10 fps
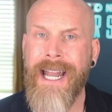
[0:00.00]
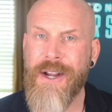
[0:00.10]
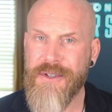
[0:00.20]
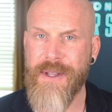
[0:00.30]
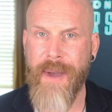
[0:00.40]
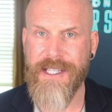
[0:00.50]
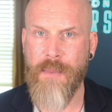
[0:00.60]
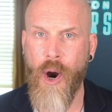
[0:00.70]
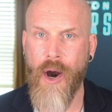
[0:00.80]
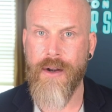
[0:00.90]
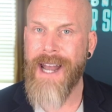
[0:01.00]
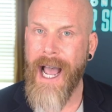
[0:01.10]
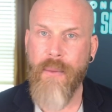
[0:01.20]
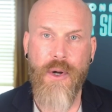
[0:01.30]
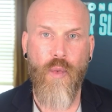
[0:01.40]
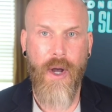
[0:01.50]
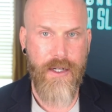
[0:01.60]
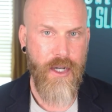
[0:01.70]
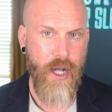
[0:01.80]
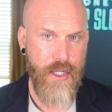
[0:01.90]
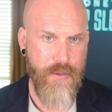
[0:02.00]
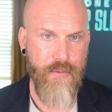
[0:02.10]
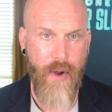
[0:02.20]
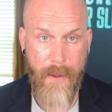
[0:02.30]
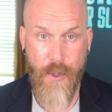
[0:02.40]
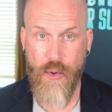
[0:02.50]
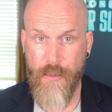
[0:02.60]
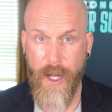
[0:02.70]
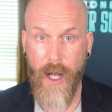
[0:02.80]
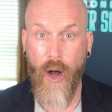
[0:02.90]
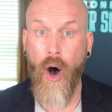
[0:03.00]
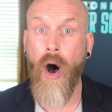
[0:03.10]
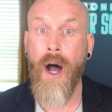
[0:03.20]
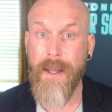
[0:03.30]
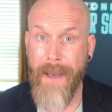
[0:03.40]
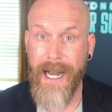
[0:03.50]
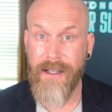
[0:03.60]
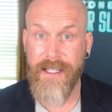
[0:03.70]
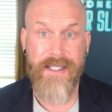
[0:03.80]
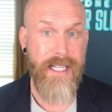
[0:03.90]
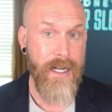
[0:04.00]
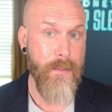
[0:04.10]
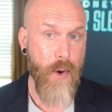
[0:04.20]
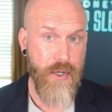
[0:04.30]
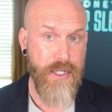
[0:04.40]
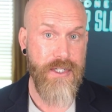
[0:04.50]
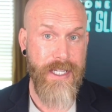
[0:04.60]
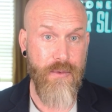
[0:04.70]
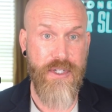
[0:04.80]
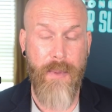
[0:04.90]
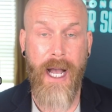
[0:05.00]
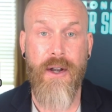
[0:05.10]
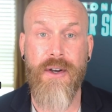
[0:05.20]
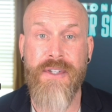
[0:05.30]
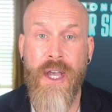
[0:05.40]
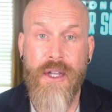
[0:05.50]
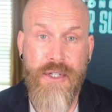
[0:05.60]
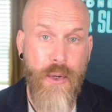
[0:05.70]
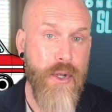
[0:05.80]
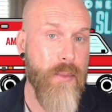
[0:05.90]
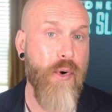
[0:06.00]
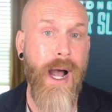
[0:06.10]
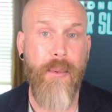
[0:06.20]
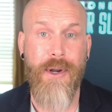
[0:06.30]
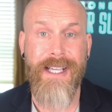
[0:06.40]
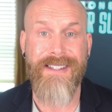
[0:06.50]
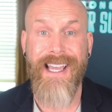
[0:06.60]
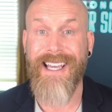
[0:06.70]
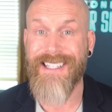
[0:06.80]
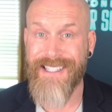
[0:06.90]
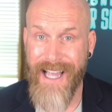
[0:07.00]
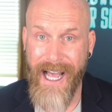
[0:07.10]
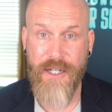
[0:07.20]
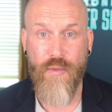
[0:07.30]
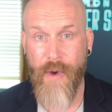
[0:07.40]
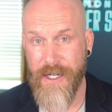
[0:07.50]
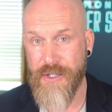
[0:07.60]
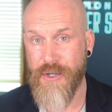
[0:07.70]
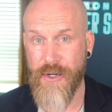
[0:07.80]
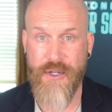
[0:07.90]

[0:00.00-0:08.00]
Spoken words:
And here's the best part: 911 calls from Ooma automatically send emergency responders to your property's exact registered